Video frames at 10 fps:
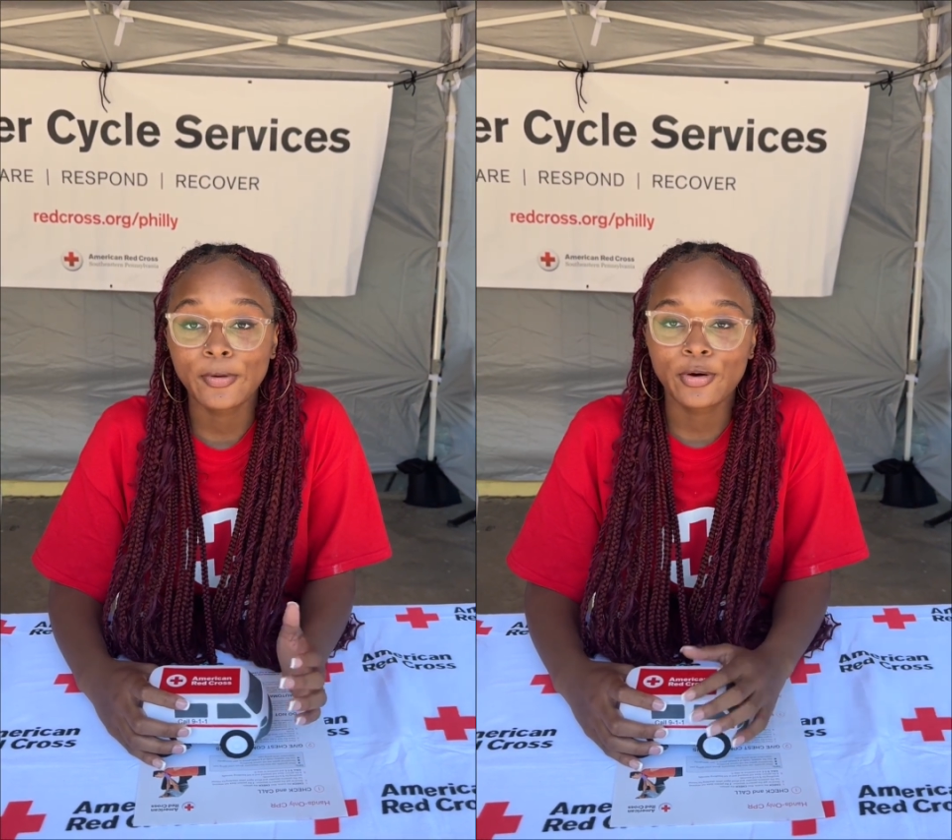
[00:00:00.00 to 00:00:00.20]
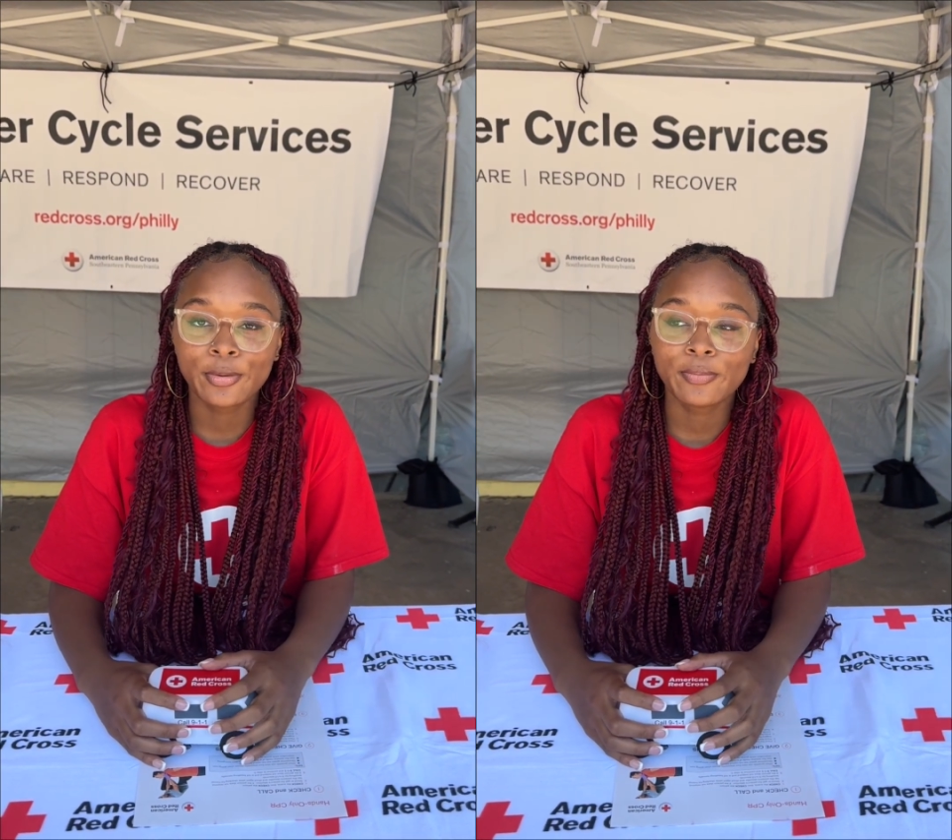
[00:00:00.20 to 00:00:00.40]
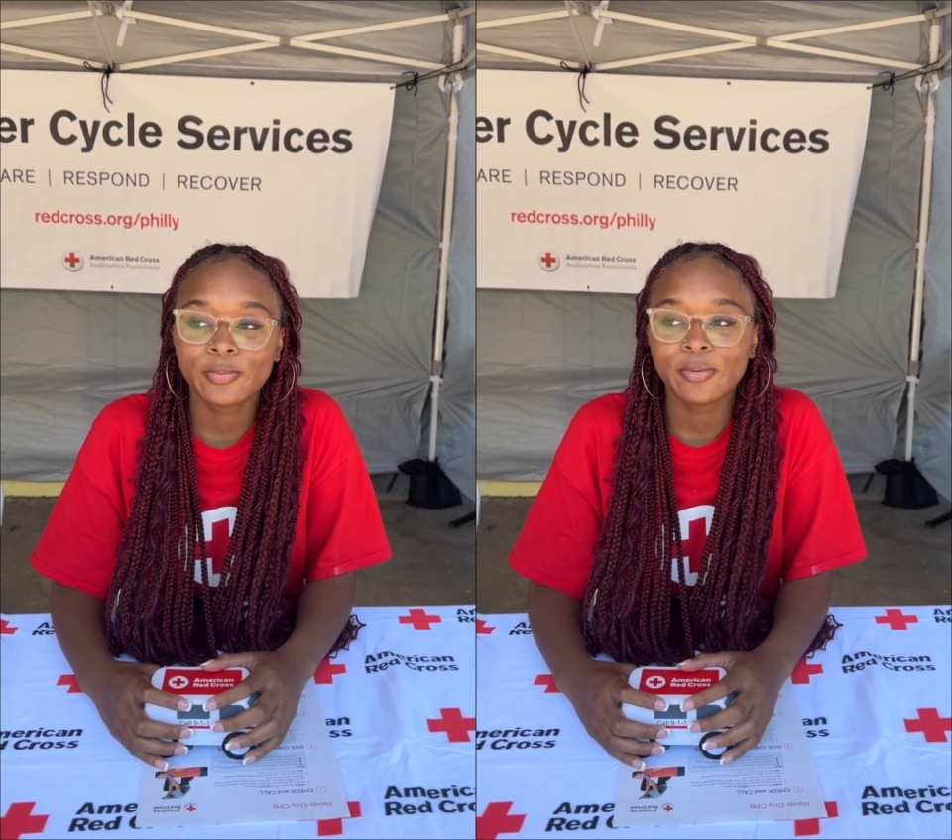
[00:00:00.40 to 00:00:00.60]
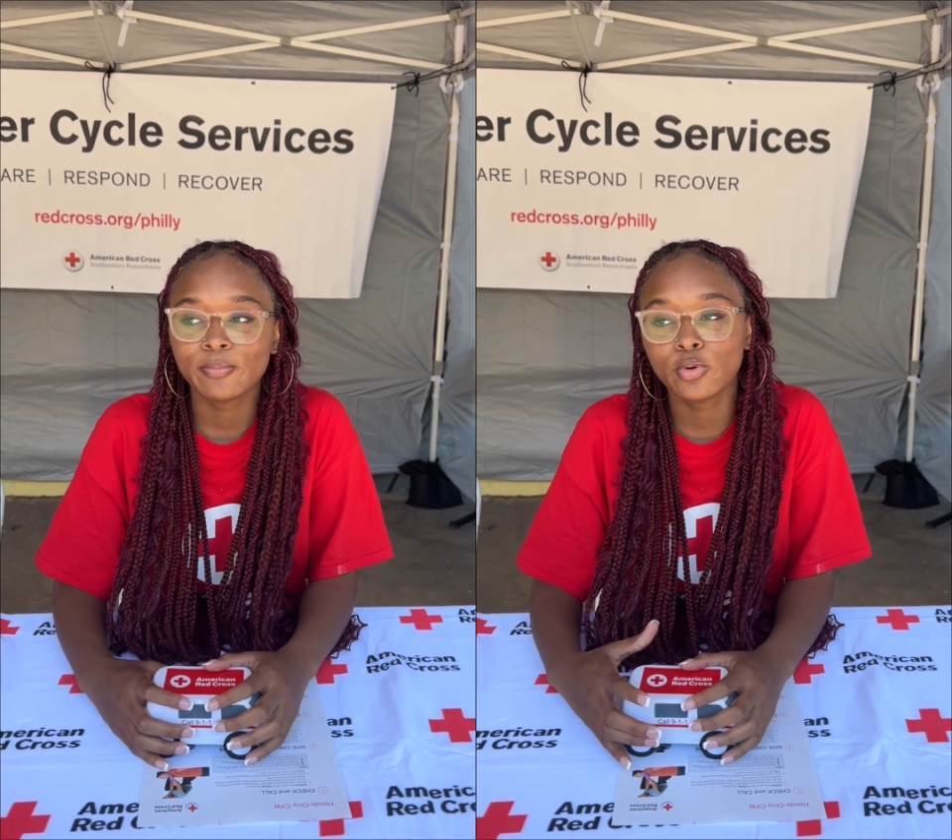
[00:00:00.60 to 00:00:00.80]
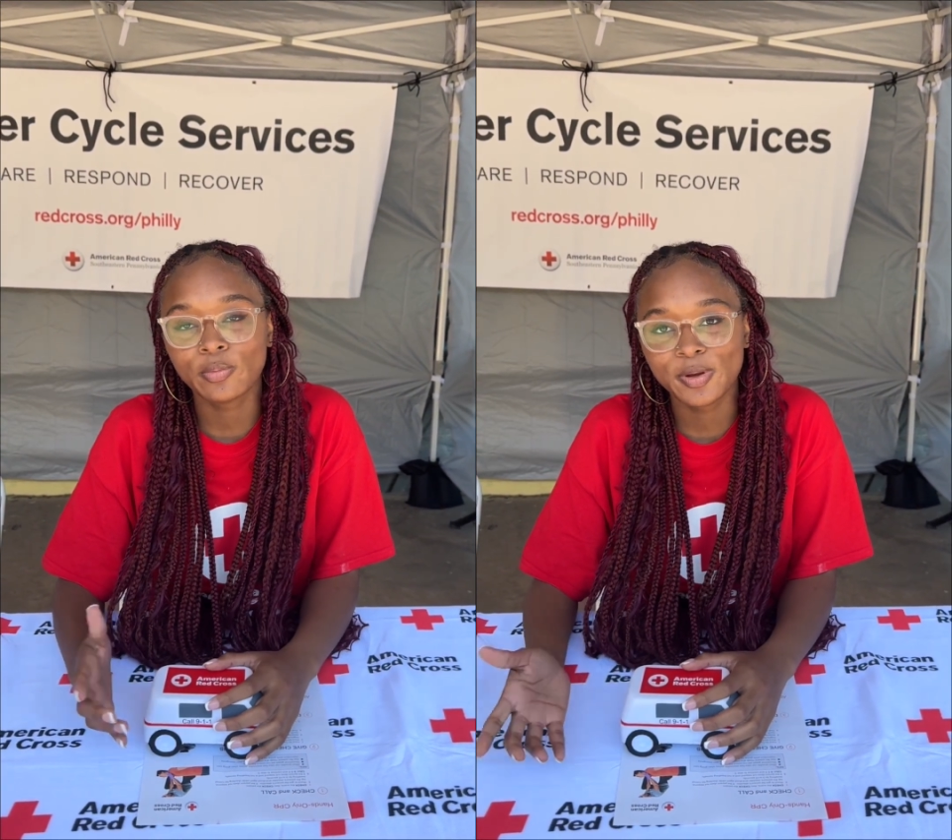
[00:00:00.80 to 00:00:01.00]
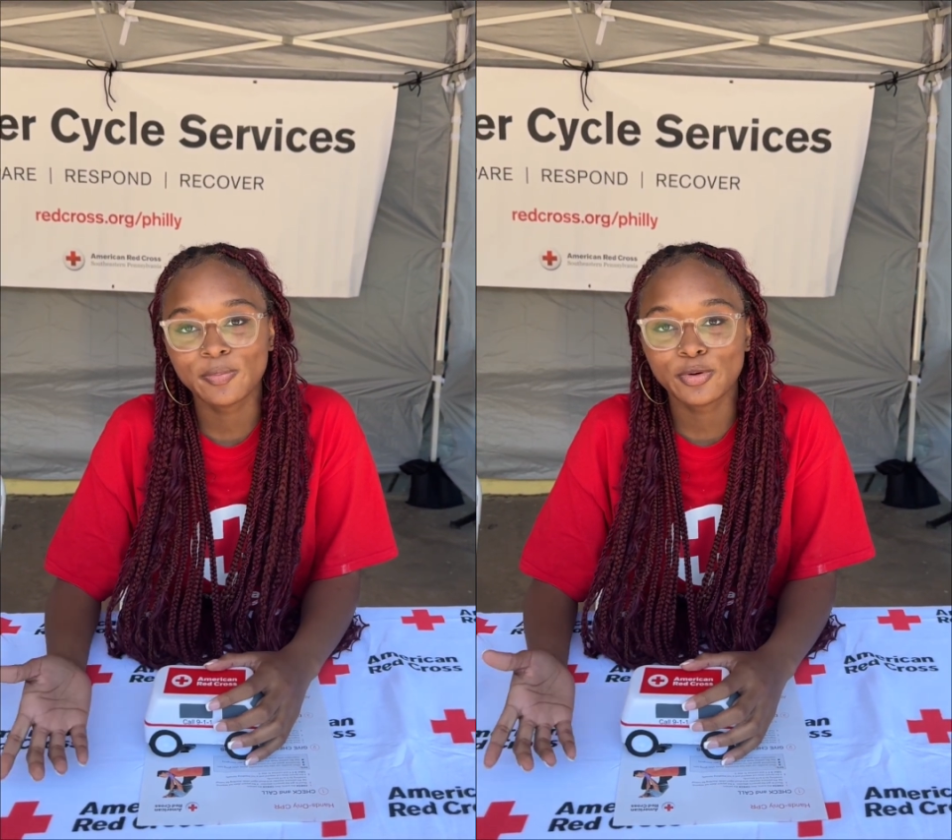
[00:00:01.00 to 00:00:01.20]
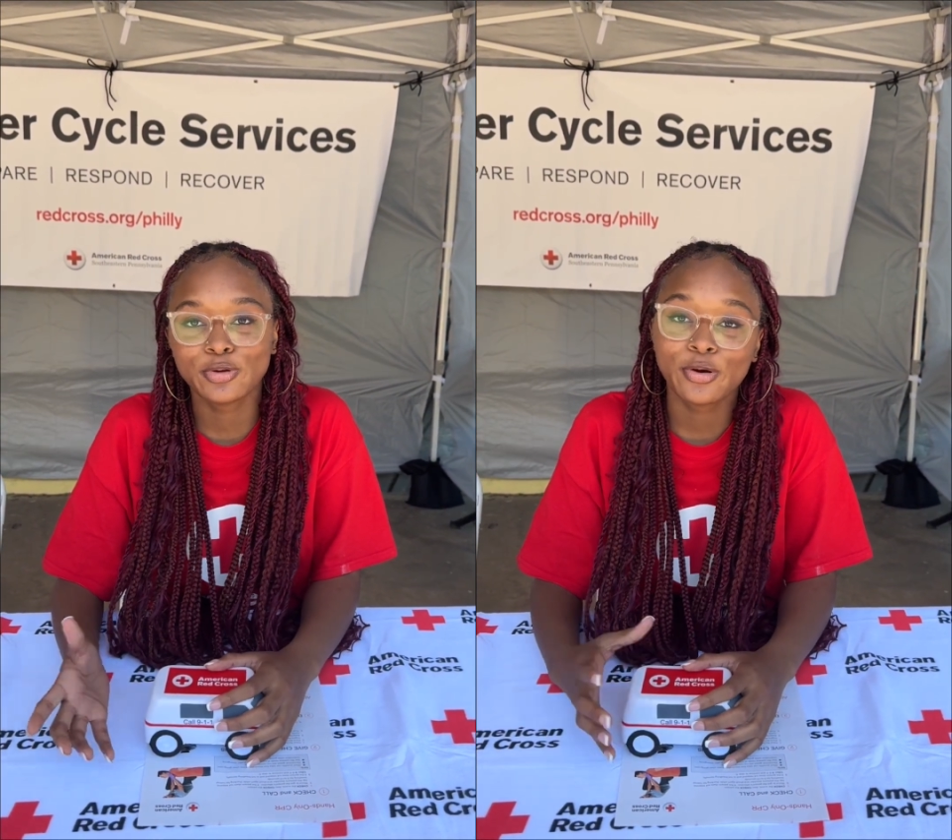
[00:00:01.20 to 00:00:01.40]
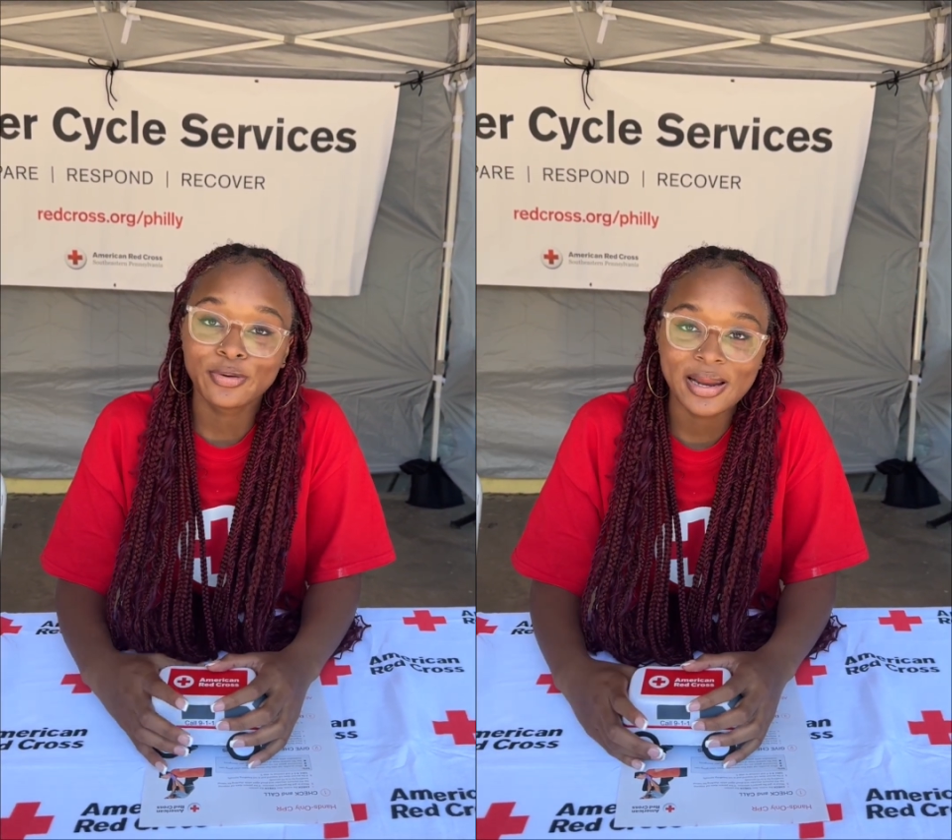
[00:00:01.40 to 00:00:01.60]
or what more people know